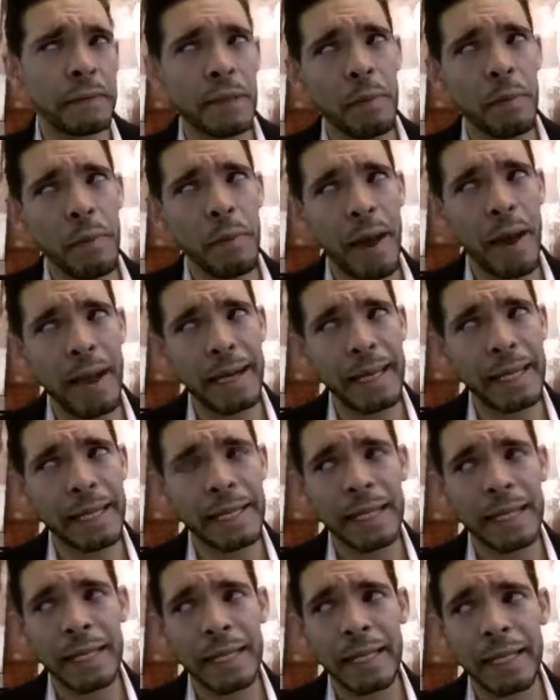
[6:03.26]

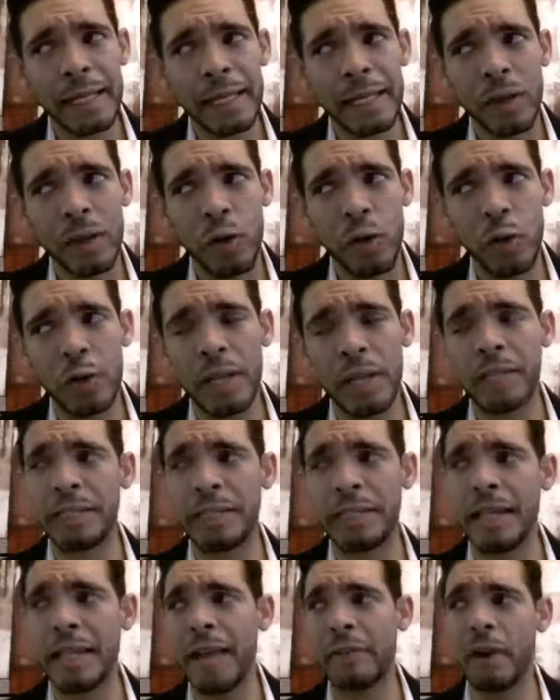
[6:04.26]
somebody who
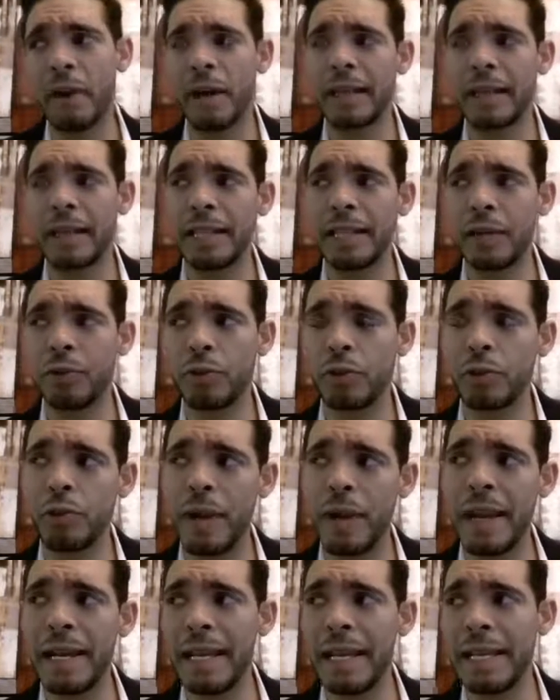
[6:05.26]
doesn't have an architectural
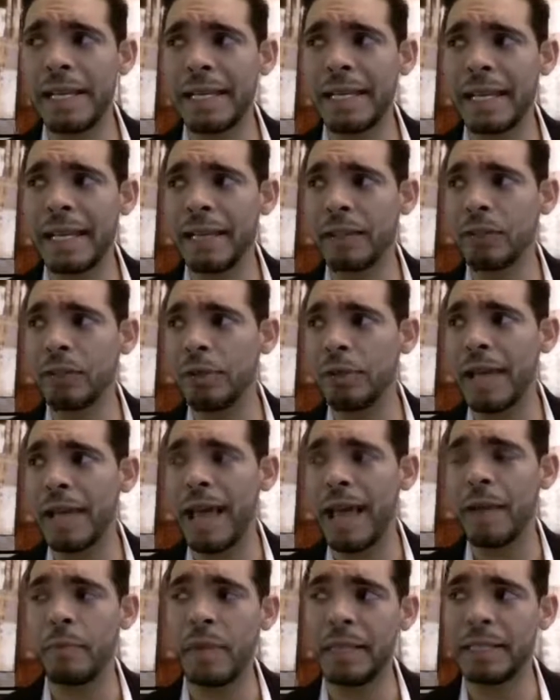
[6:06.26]
training can do
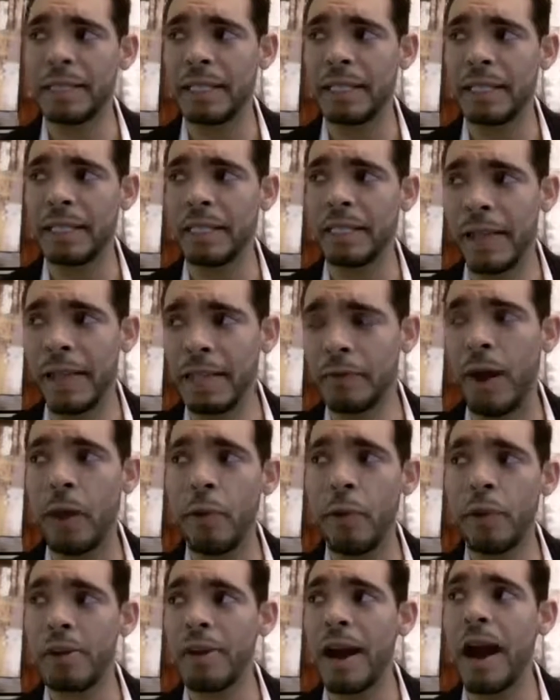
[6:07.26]
that and be successful i
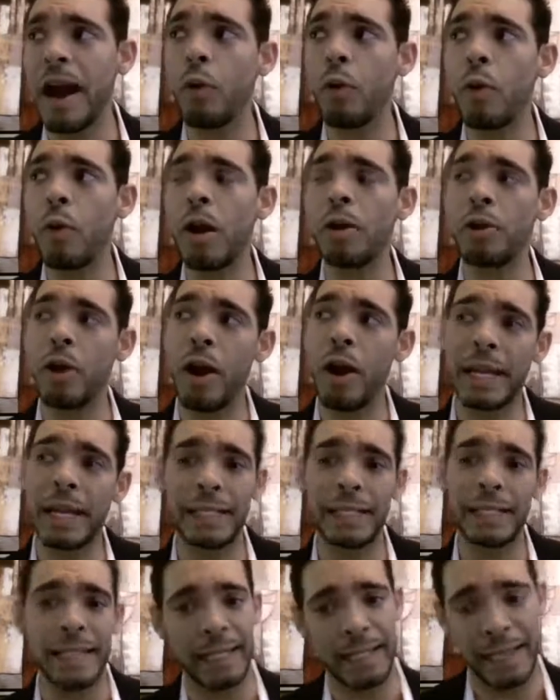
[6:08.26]
wonder how well an
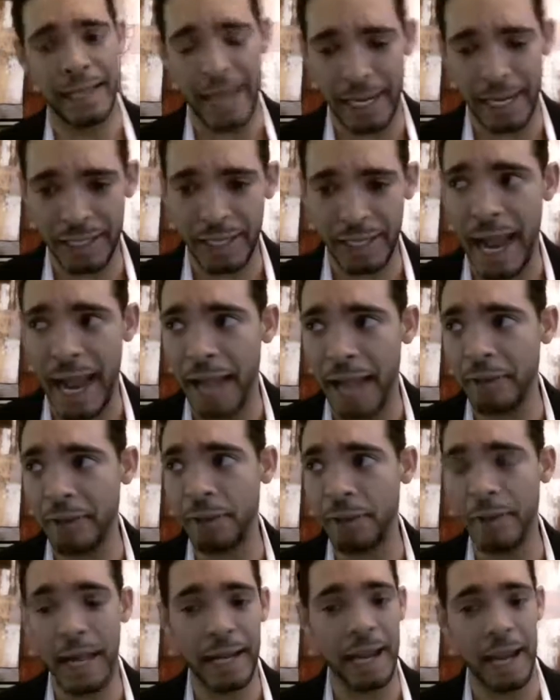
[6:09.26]
architect can actually
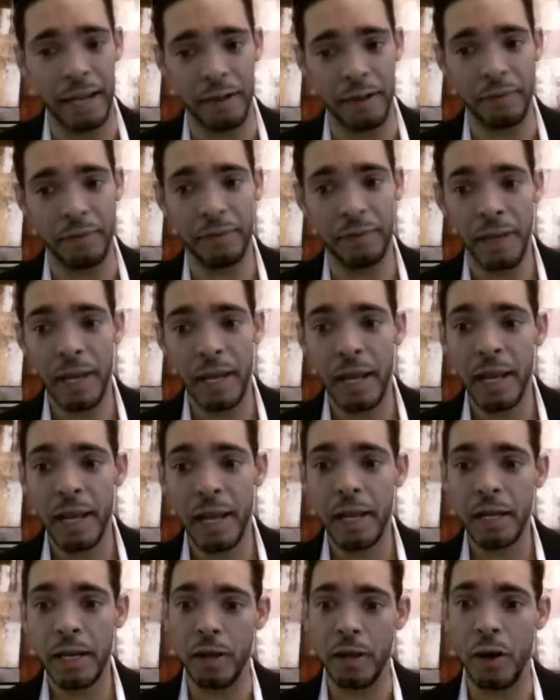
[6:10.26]
handle that kind of
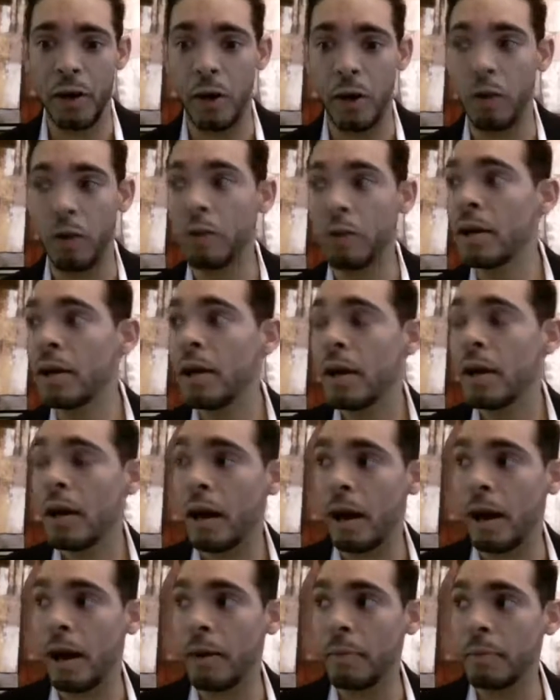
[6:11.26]
you know
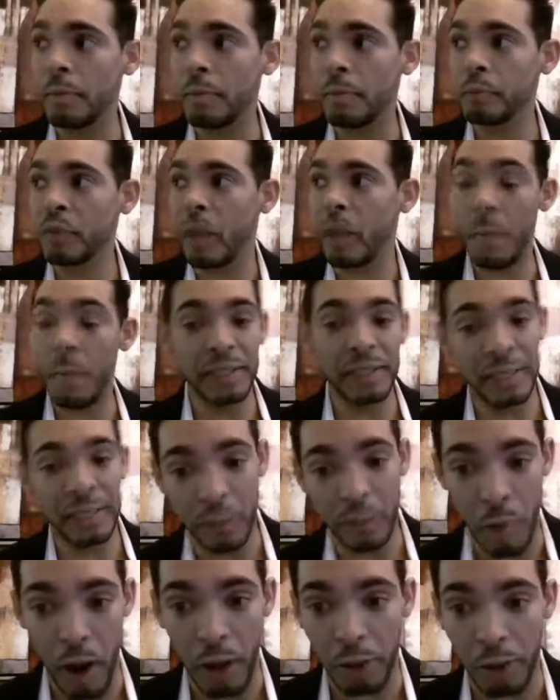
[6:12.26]
um,
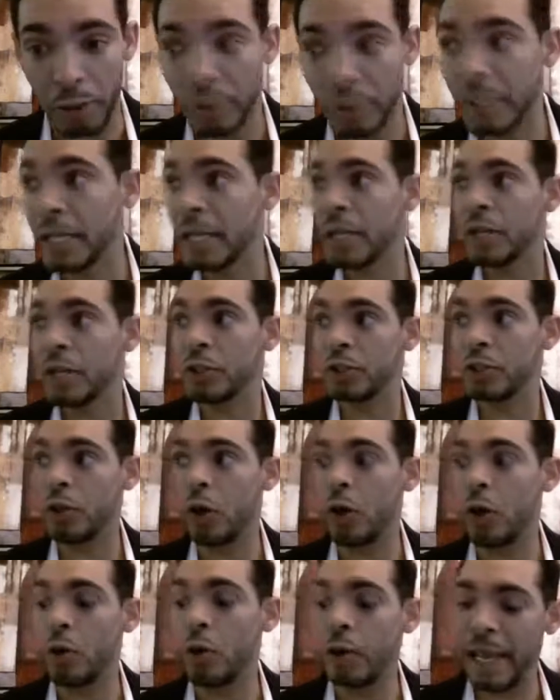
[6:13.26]
business model
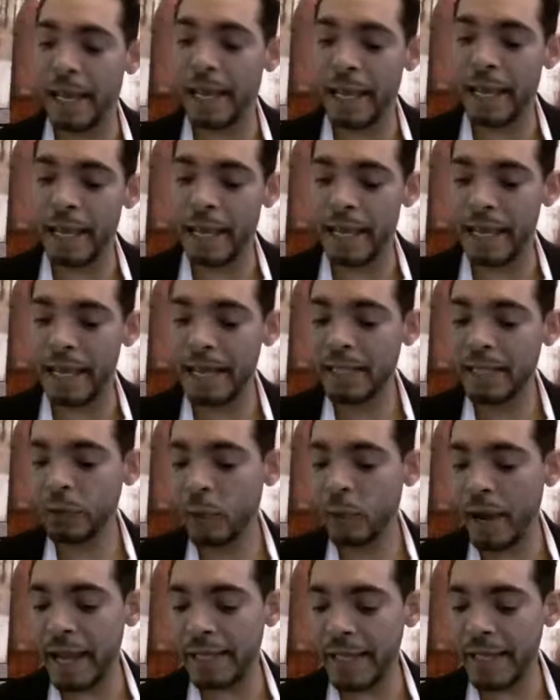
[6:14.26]
so in
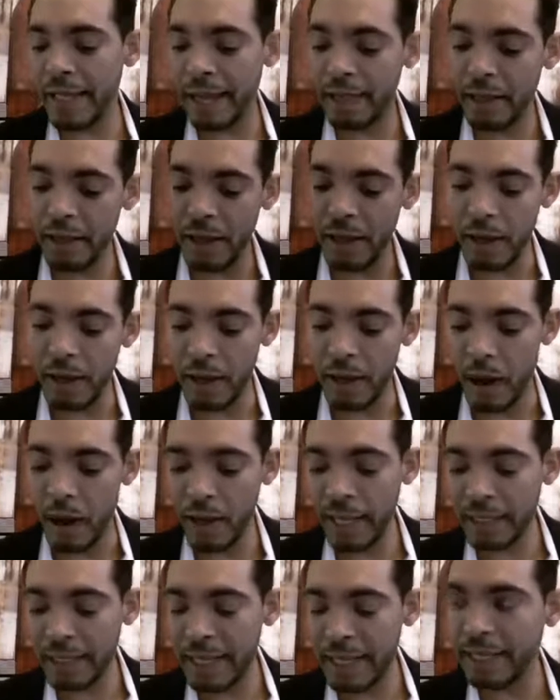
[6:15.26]
this way, an
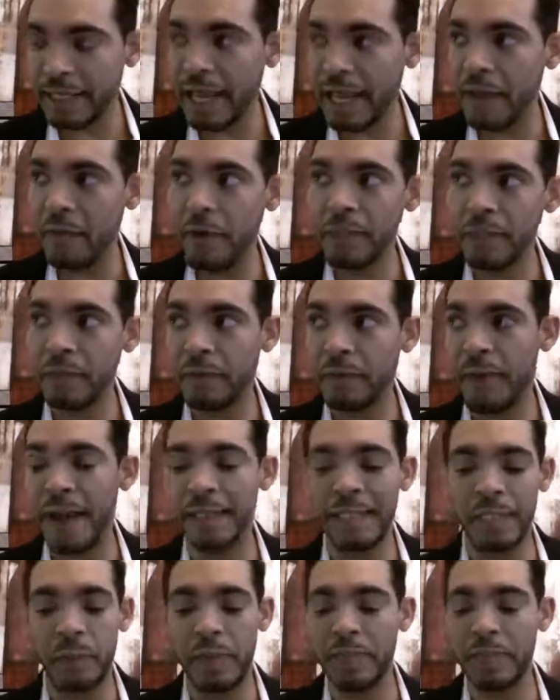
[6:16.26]
architect diversifies
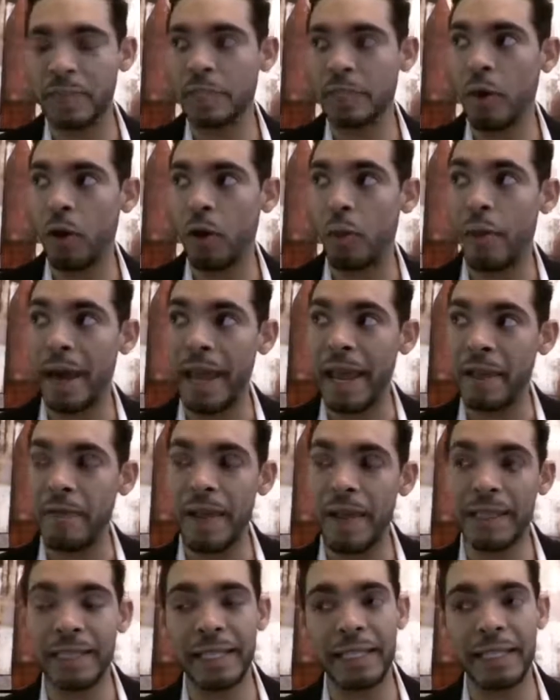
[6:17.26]
his business model by
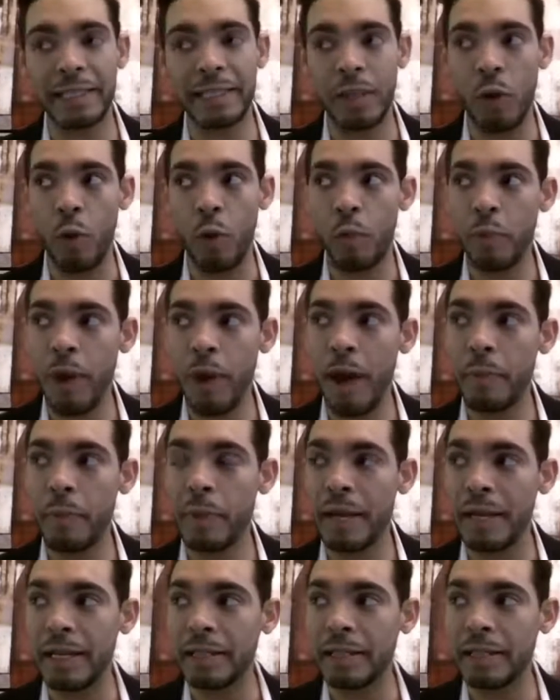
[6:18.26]
investing his own
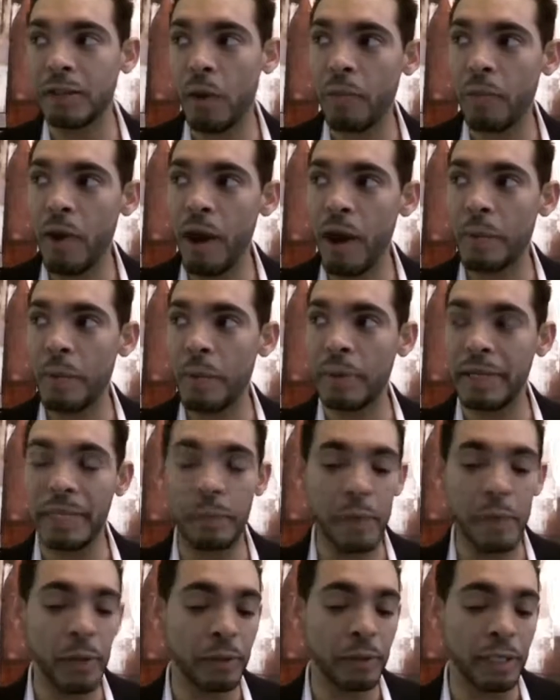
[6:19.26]
prop- in his own properties,
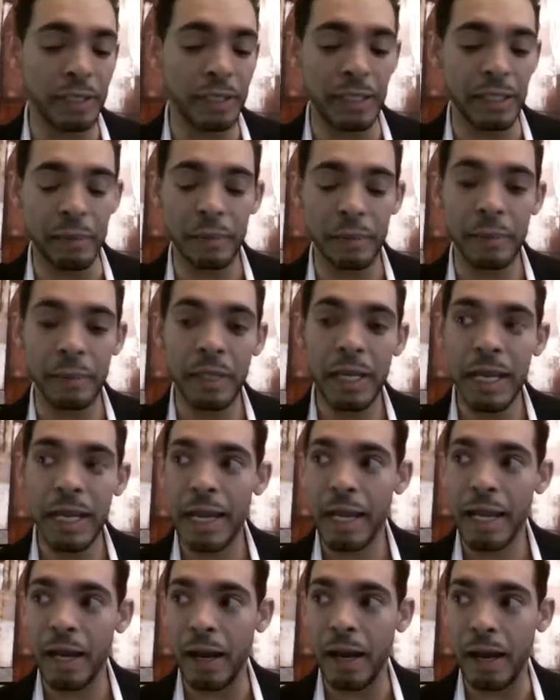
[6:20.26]
building them,
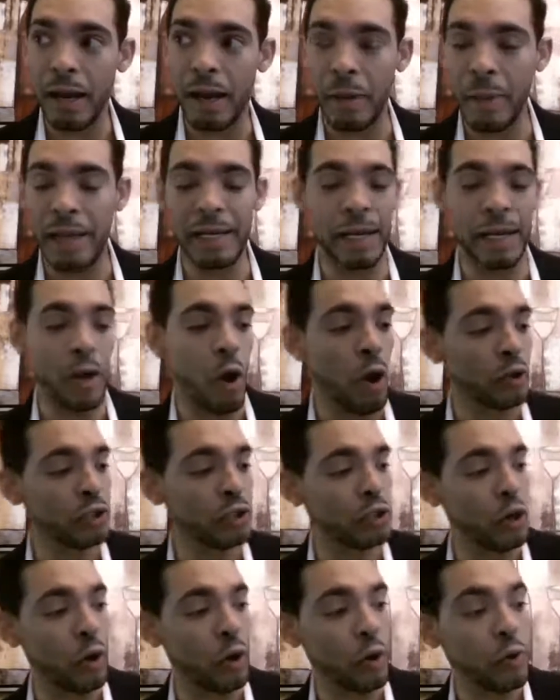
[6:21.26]
um, and then
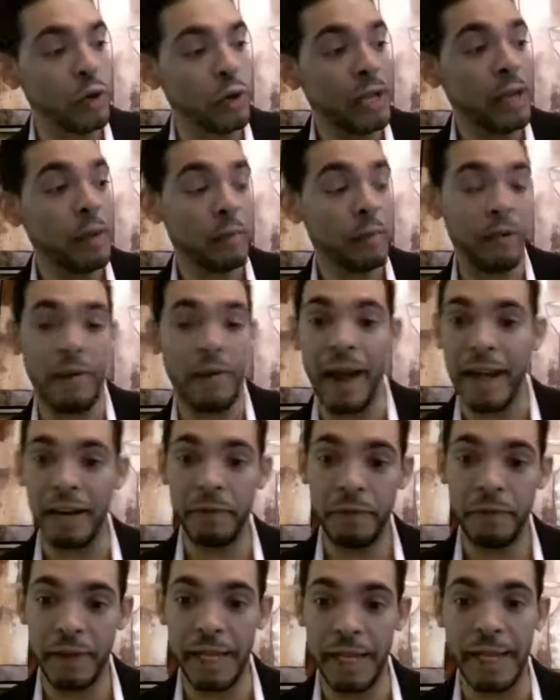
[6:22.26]
also
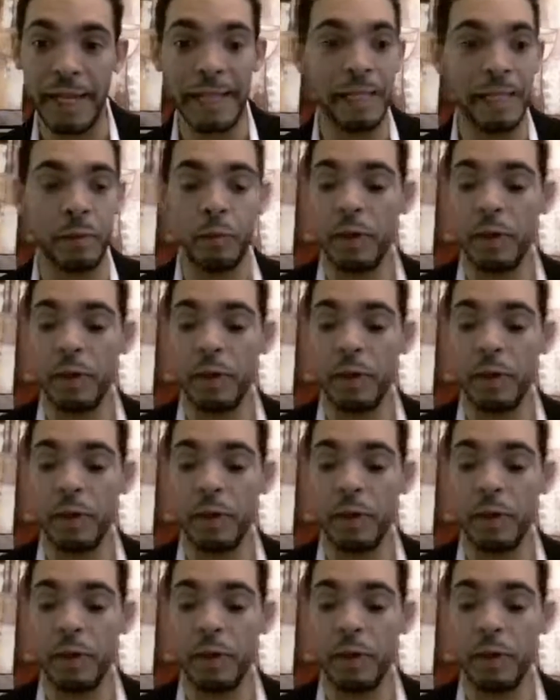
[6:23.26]
providing fees.